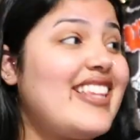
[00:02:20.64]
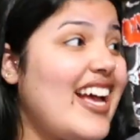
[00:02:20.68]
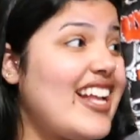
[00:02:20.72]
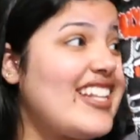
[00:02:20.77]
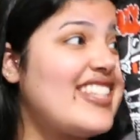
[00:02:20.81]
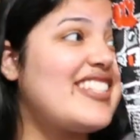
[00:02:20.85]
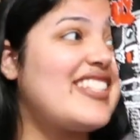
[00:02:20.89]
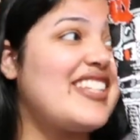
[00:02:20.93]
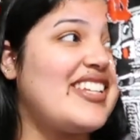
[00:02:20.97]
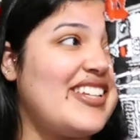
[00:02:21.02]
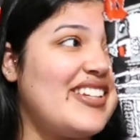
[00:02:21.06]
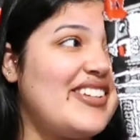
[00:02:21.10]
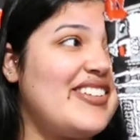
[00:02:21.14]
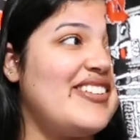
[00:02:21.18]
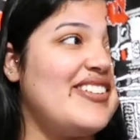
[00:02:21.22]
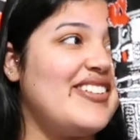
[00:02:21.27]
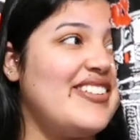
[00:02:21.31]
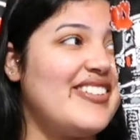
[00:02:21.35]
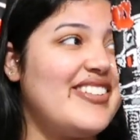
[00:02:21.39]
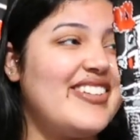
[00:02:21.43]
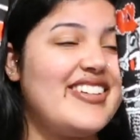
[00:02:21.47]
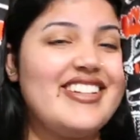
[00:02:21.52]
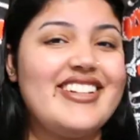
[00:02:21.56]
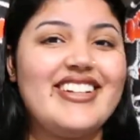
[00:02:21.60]
That's
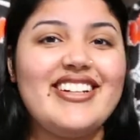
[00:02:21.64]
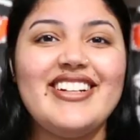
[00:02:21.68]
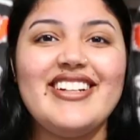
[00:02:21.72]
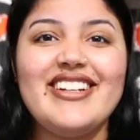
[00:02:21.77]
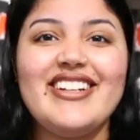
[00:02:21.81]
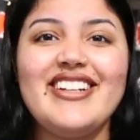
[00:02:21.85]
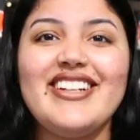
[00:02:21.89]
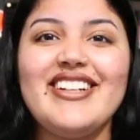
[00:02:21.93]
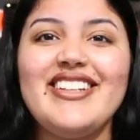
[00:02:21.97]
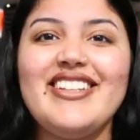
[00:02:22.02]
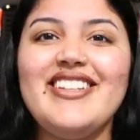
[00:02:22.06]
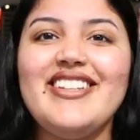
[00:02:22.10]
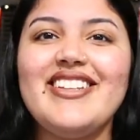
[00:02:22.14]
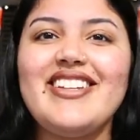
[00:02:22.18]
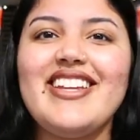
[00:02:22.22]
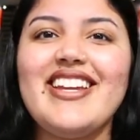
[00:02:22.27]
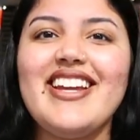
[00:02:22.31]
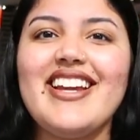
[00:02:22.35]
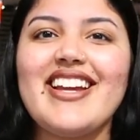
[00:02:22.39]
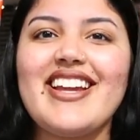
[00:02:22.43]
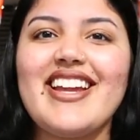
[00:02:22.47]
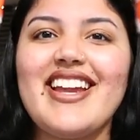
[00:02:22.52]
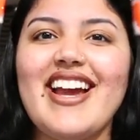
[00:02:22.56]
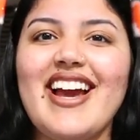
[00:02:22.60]
cute. Yeah, you
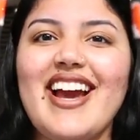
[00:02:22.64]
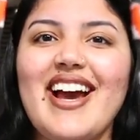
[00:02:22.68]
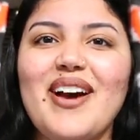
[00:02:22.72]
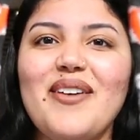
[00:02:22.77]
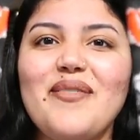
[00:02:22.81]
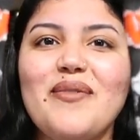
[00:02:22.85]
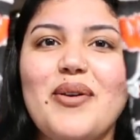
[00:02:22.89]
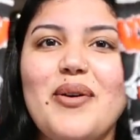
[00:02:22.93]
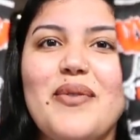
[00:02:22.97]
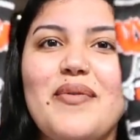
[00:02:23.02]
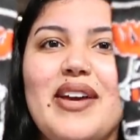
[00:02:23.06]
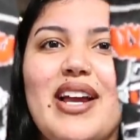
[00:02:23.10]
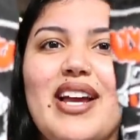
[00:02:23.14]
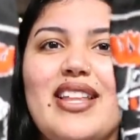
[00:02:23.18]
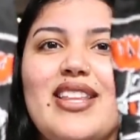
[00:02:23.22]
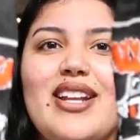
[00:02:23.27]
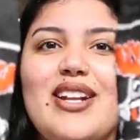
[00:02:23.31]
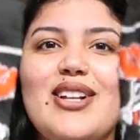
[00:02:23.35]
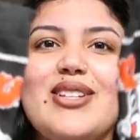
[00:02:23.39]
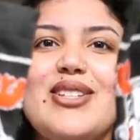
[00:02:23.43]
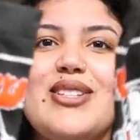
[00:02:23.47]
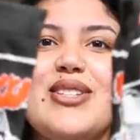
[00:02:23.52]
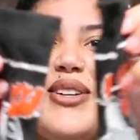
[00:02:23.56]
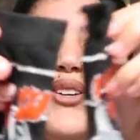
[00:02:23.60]
can't cap. Oh my god,
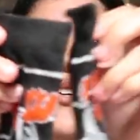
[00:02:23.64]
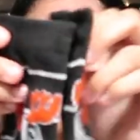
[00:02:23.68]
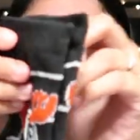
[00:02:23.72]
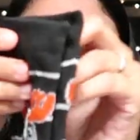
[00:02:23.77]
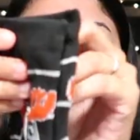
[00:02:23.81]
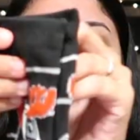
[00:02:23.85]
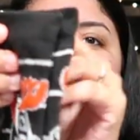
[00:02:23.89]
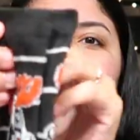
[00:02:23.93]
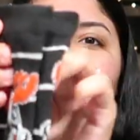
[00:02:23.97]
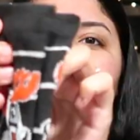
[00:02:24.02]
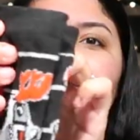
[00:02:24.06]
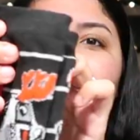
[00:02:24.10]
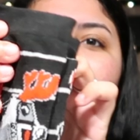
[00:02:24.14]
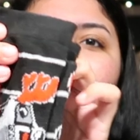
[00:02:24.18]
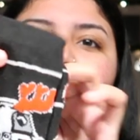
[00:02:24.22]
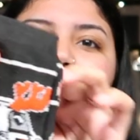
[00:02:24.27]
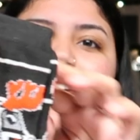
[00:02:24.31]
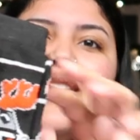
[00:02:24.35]
that is so cute.